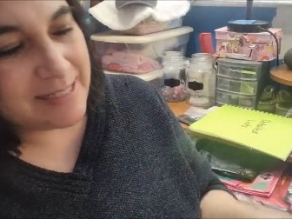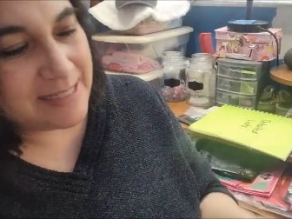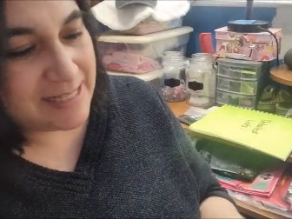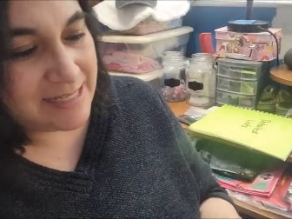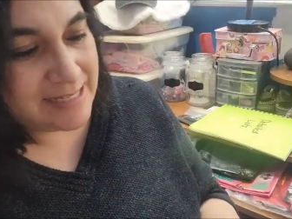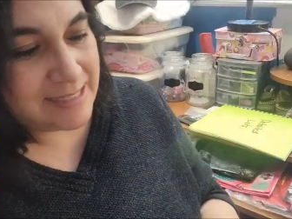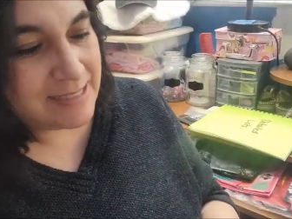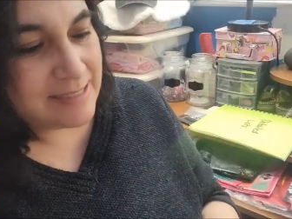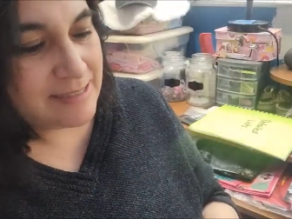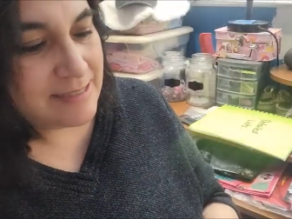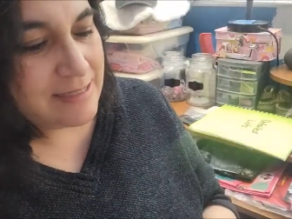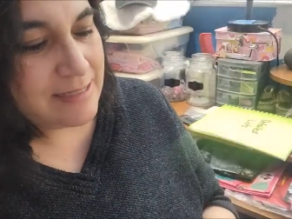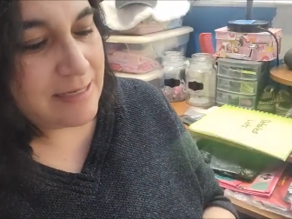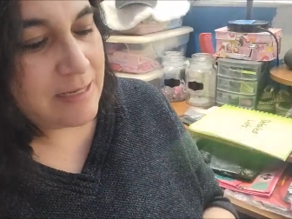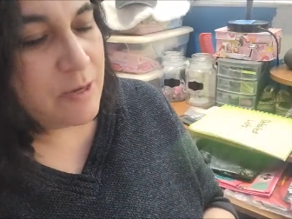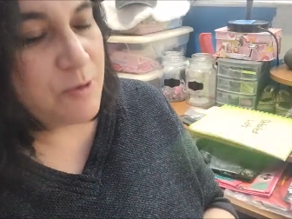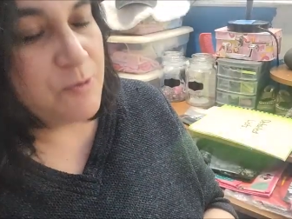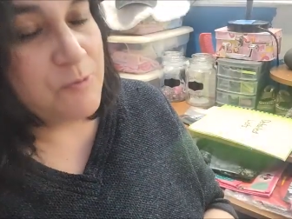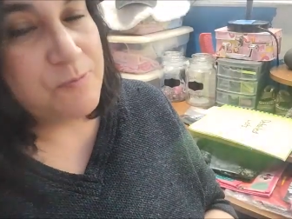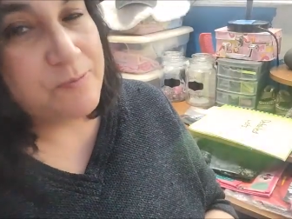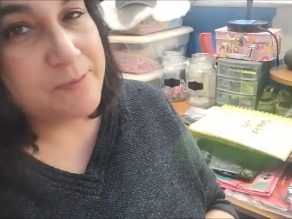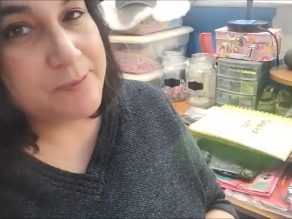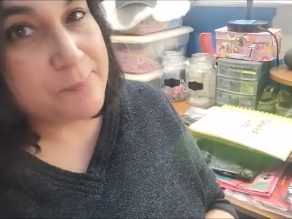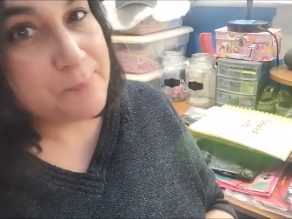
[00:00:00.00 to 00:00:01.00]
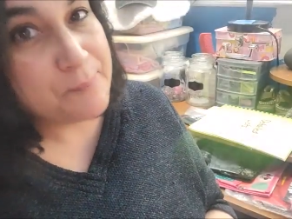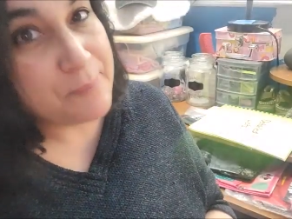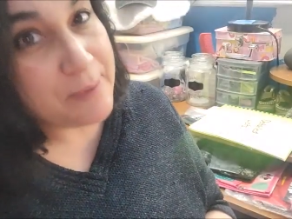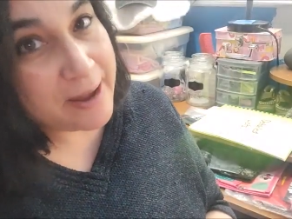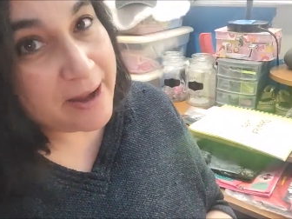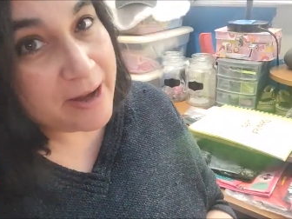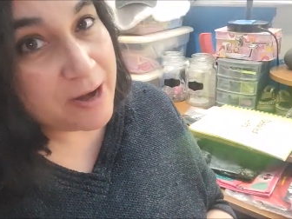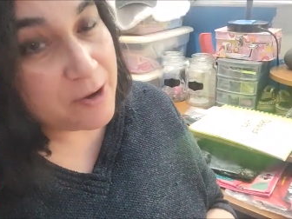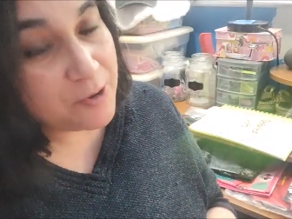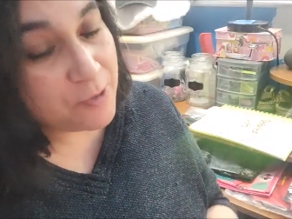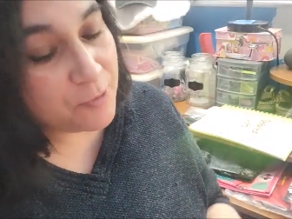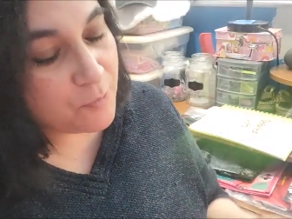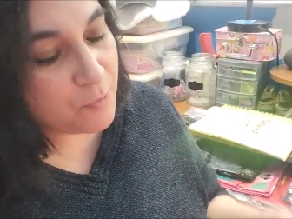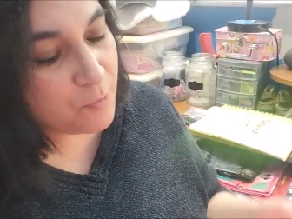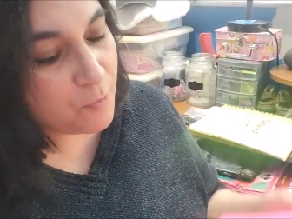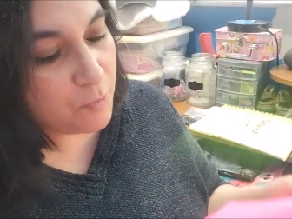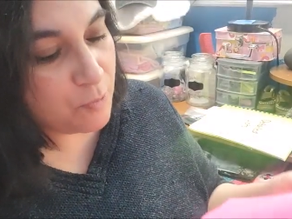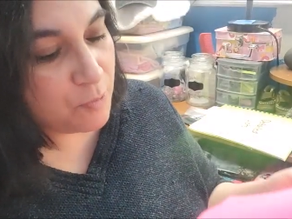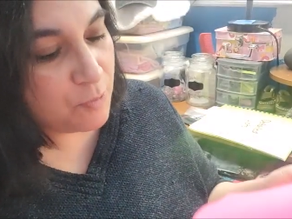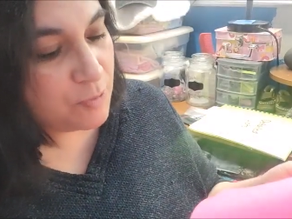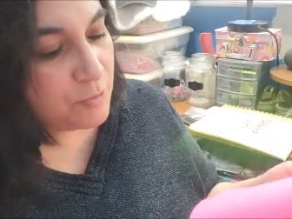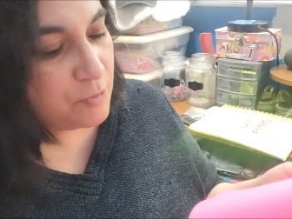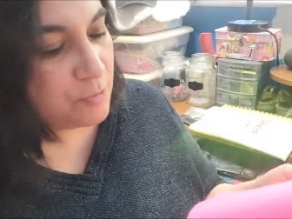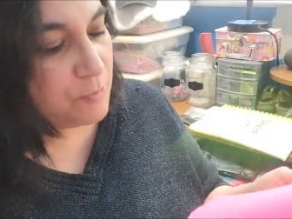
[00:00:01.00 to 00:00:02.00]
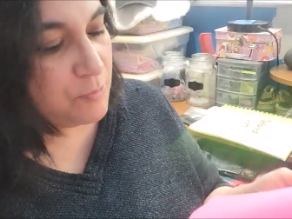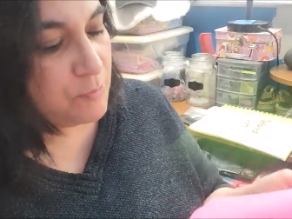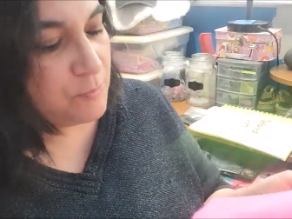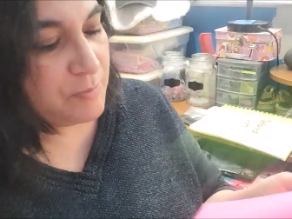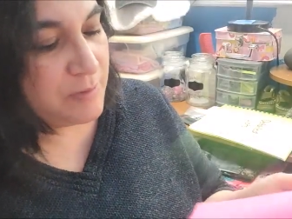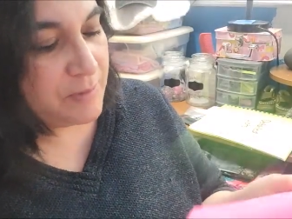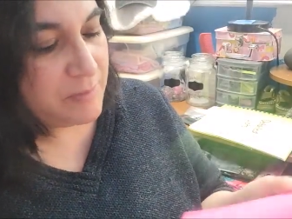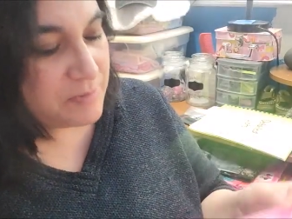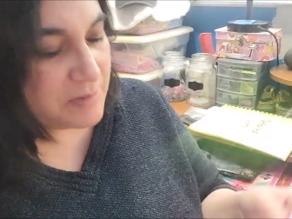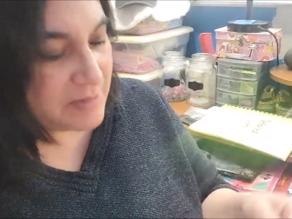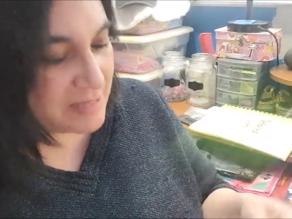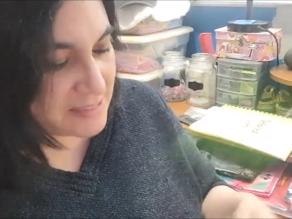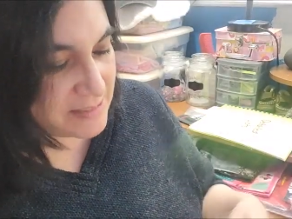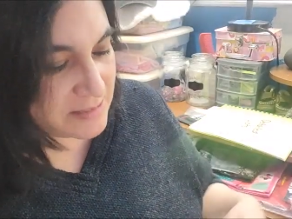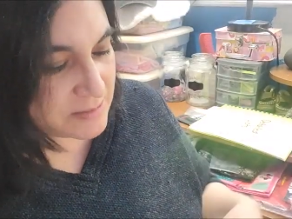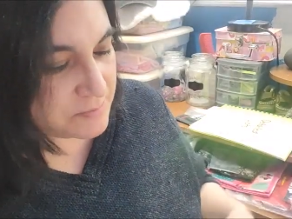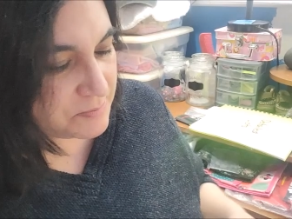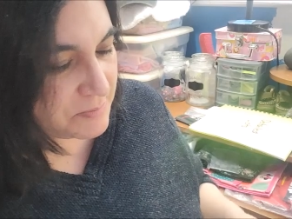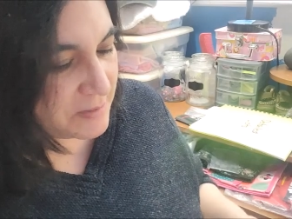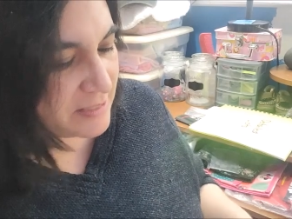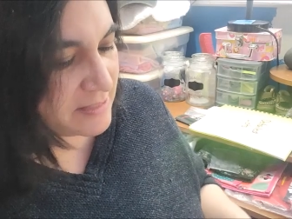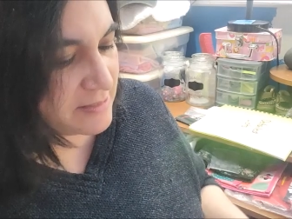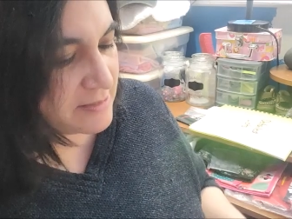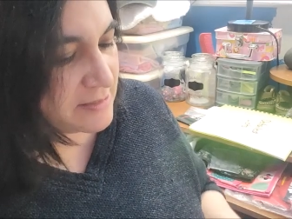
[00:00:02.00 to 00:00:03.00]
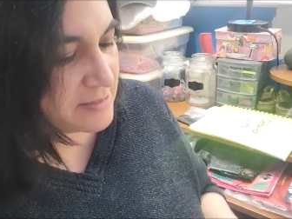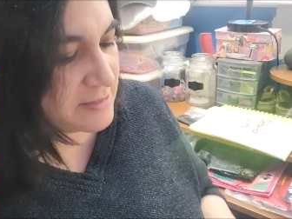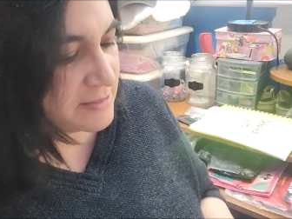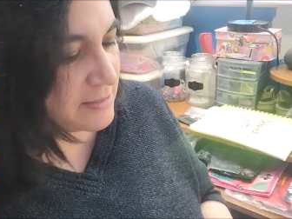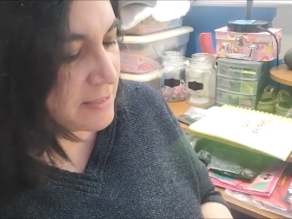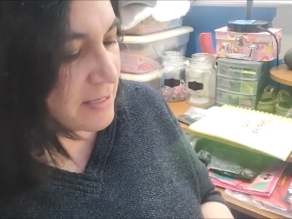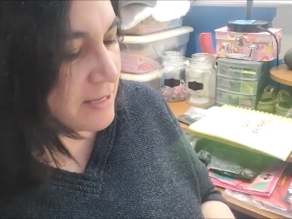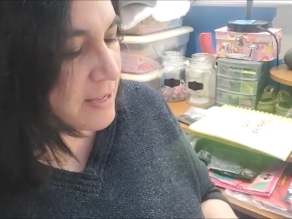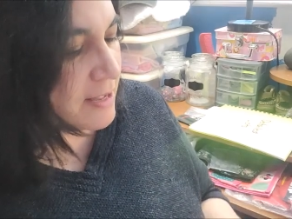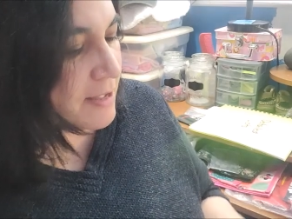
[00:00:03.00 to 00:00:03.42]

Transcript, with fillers: need repair or replacement